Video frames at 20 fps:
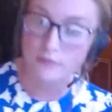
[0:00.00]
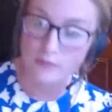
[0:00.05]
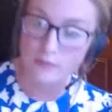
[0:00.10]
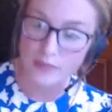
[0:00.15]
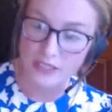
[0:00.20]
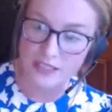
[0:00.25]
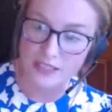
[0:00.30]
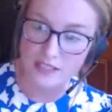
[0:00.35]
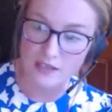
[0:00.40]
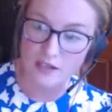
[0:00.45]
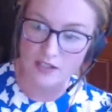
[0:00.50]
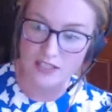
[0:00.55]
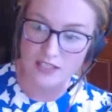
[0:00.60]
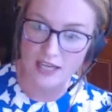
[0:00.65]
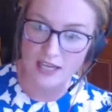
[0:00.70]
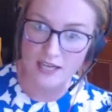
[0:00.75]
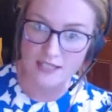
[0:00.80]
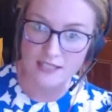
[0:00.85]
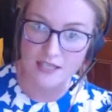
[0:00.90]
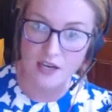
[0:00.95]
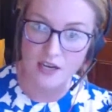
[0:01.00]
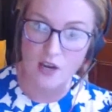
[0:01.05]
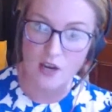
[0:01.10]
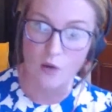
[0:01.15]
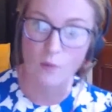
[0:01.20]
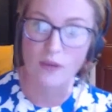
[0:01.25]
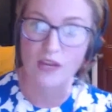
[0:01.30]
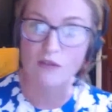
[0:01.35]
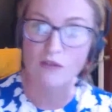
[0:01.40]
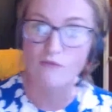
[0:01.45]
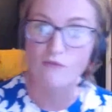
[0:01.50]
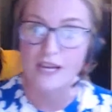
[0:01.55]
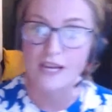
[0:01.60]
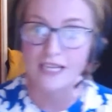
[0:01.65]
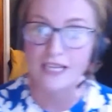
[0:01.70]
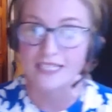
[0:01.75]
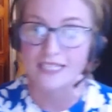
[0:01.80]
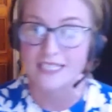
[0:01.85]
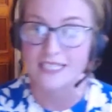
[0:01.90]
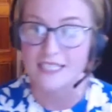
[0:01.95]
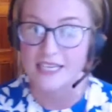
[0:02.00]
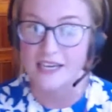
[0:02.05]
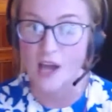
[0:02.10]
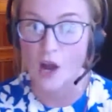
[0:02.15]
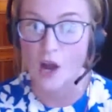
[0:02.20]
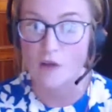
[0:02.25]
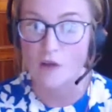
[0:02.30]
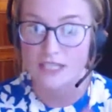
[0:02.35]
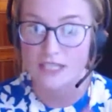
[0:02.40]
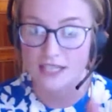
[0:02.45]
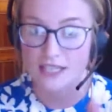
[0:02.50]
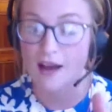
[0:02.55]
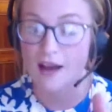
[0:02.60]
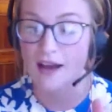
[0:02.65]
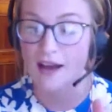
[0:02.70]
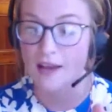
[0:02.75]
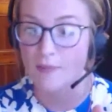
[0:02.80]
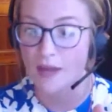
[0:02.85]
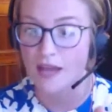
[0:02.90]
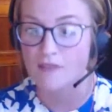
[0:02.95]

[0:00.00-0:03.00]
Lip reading: PCR tests, we can really see over time